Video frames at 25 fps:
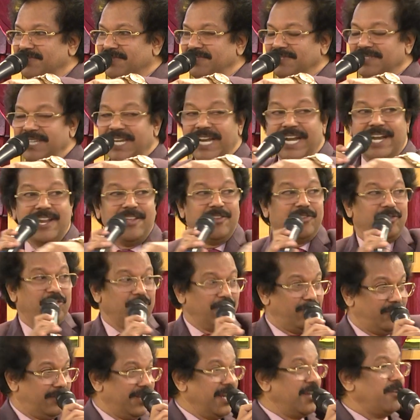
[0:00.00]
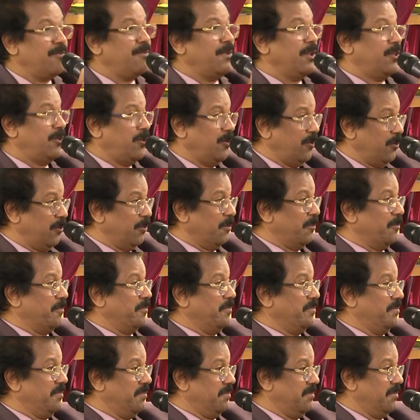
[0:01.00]
It is to sit with you.
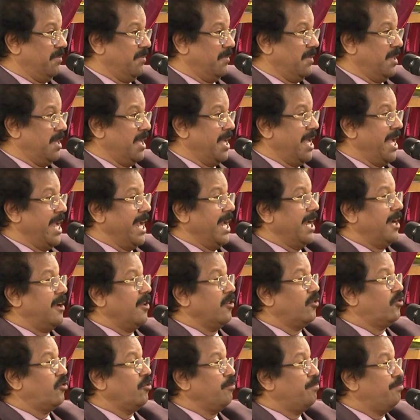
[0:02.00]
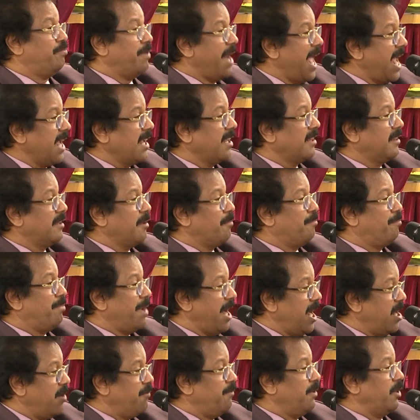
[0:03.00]
It is to break the
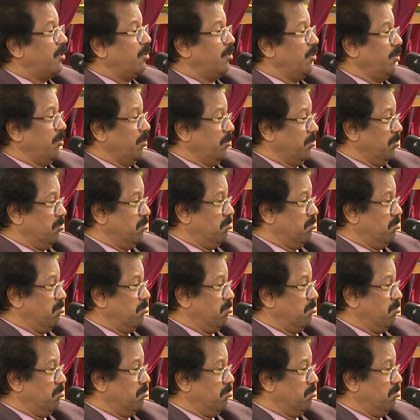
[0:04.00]
bread with you.